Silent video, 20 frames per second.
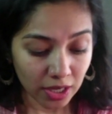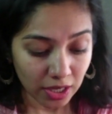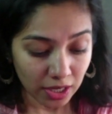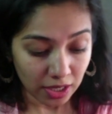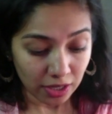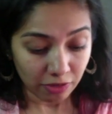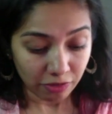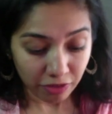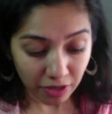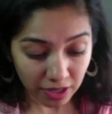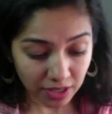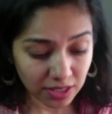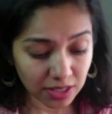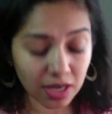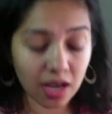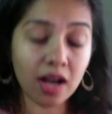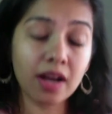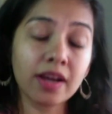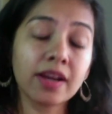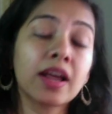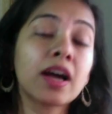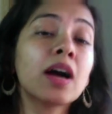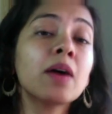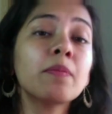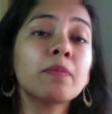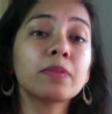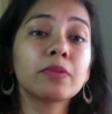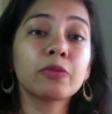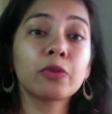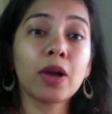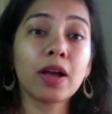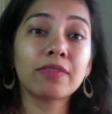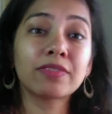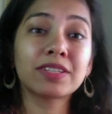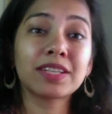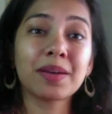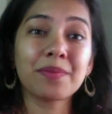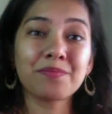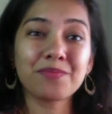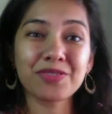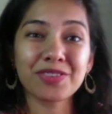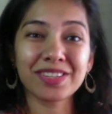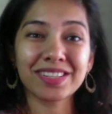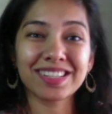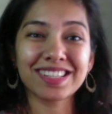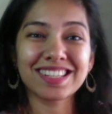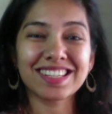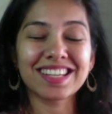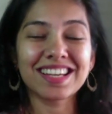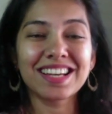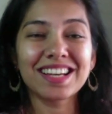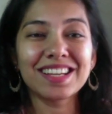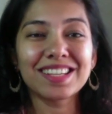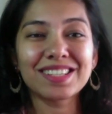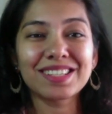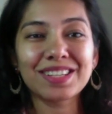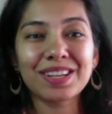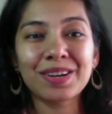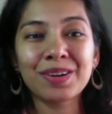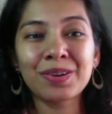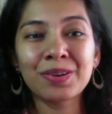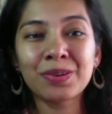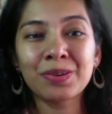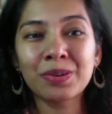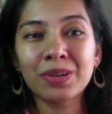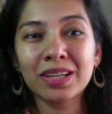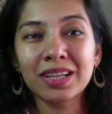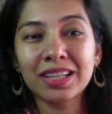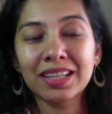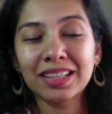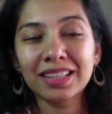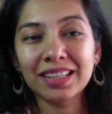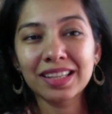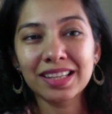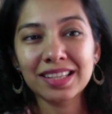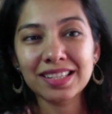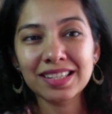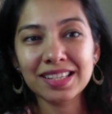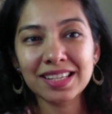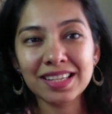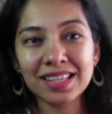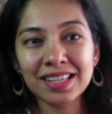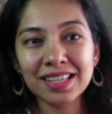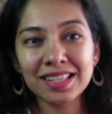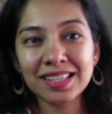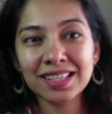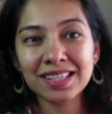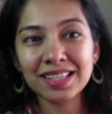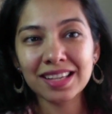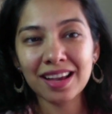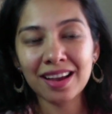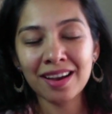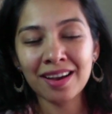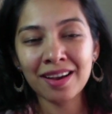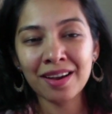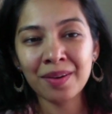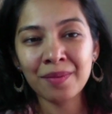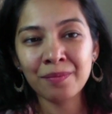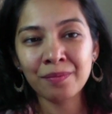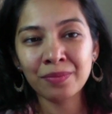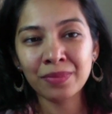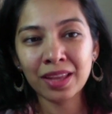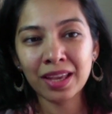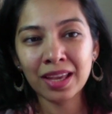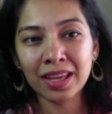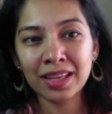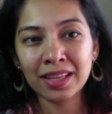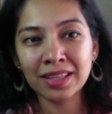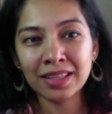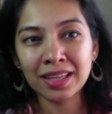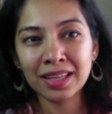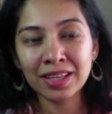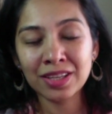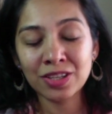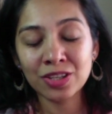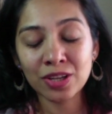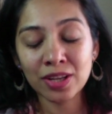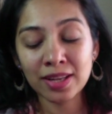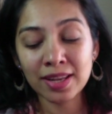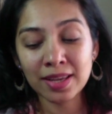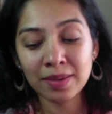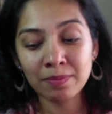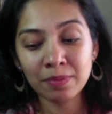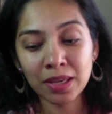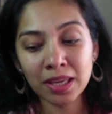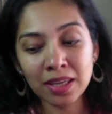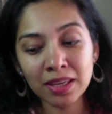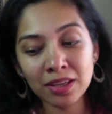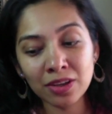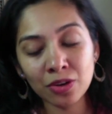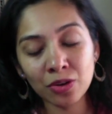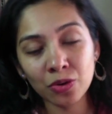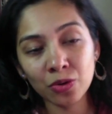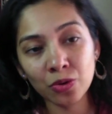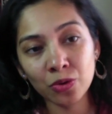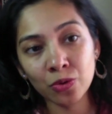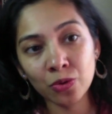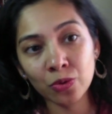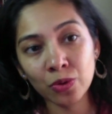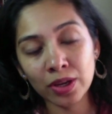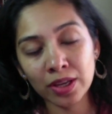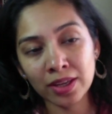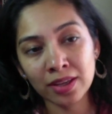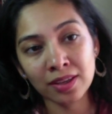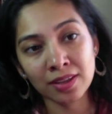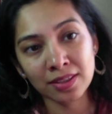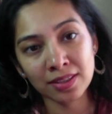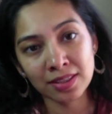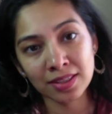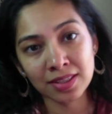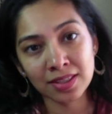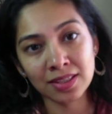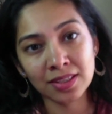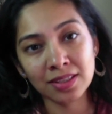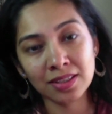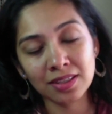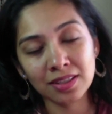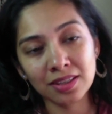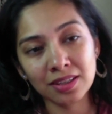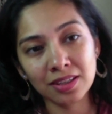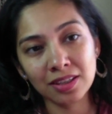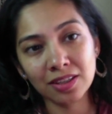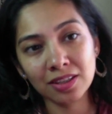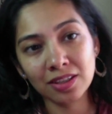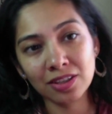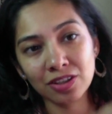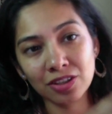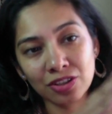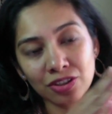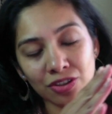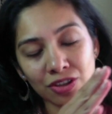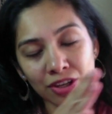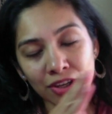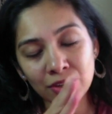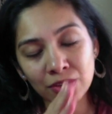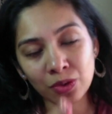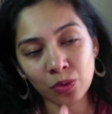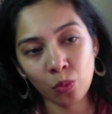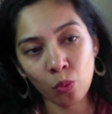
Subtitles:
first card up, we have Temperance. So this is an angelic being who is, the